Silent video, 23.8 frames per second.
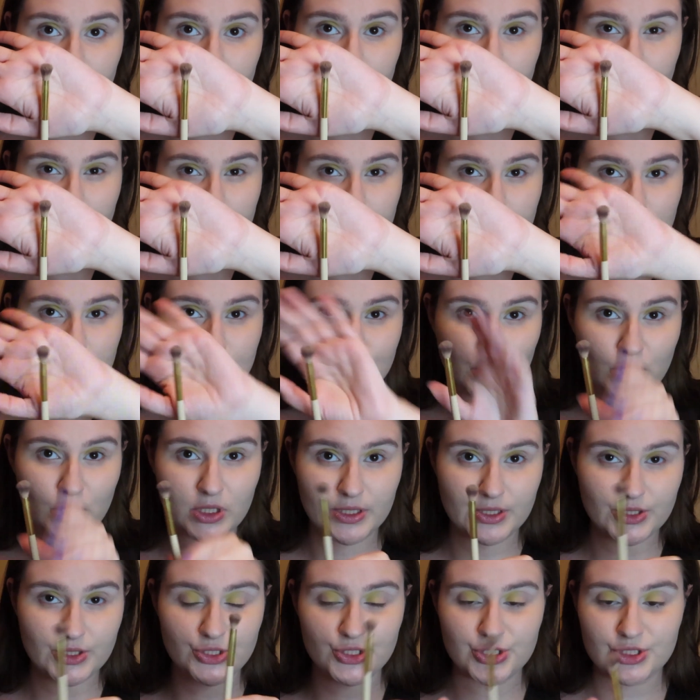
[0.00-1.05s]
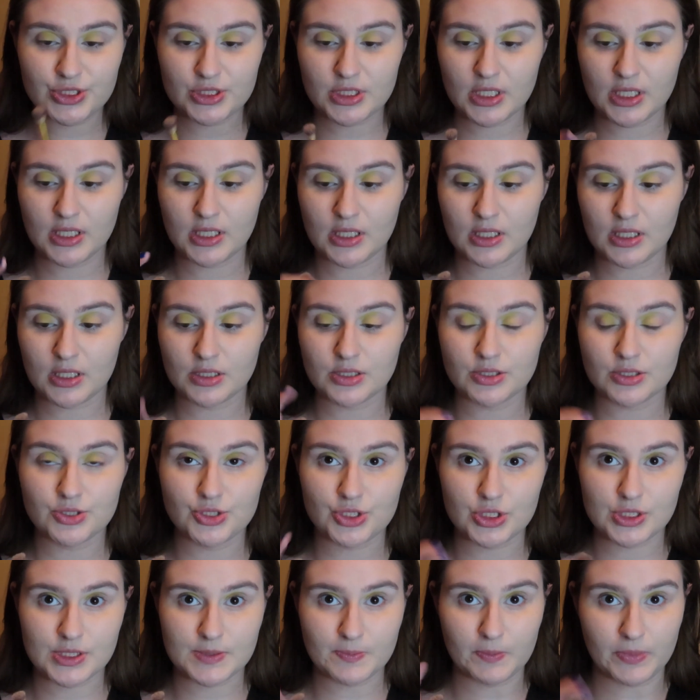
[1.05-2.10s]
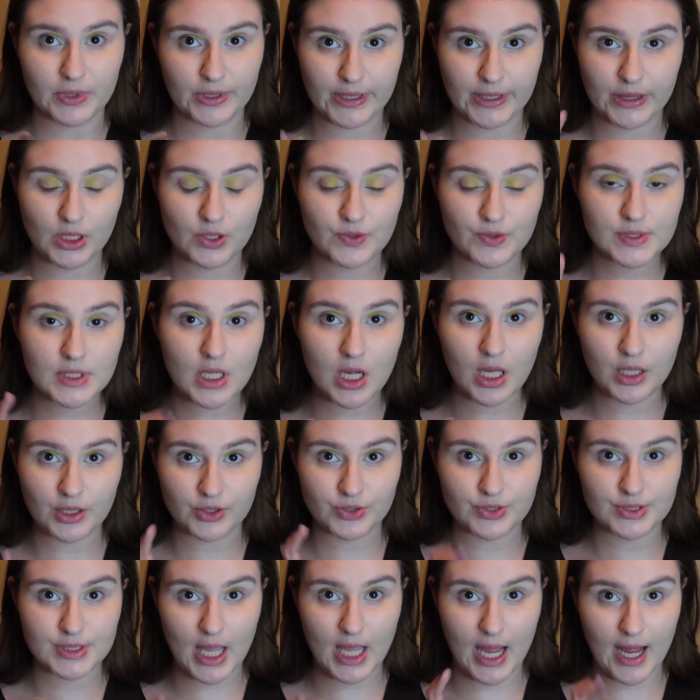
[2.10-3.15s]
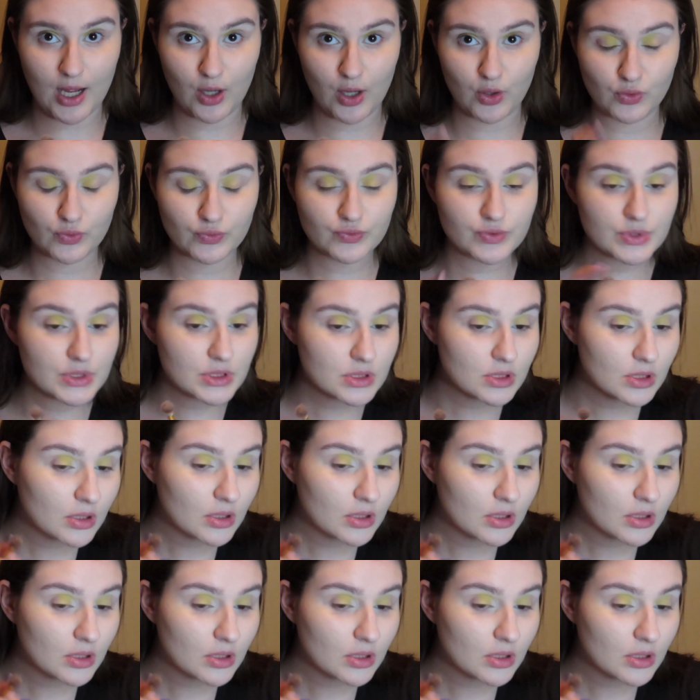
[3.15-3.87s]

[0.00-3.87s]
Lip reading: dense brush and just blend those colors out.